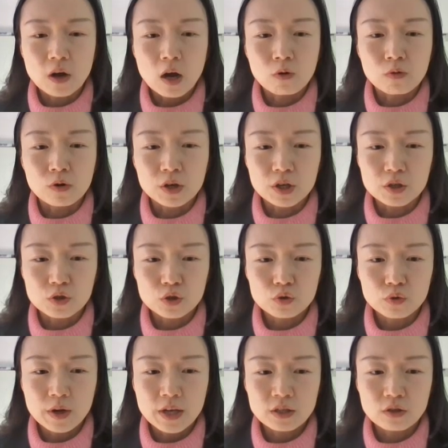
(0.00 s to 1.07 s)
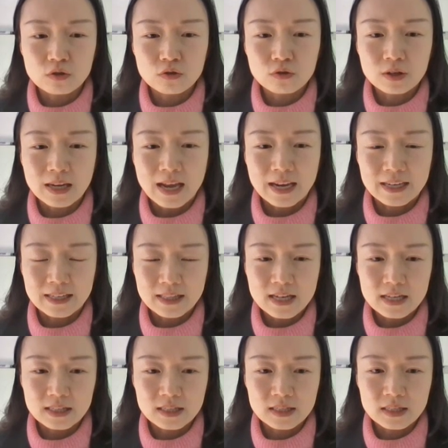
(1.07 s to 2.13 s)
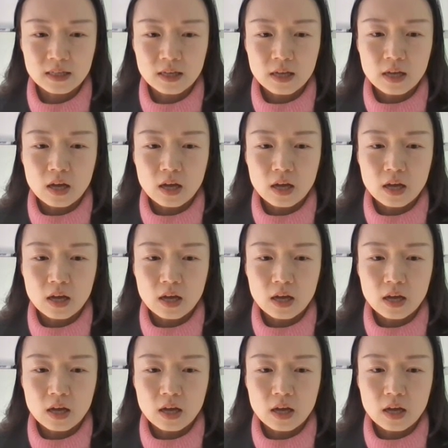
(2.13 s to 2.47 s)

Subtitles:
our constraints look like this,